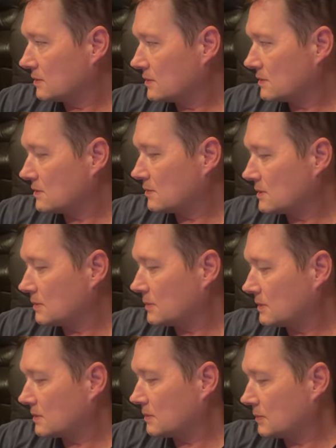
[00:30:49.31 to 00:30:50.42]
she's doing
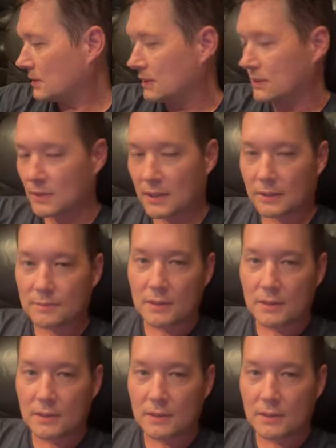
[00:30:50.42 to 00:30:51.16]
something completely she's, different. Yeah, now.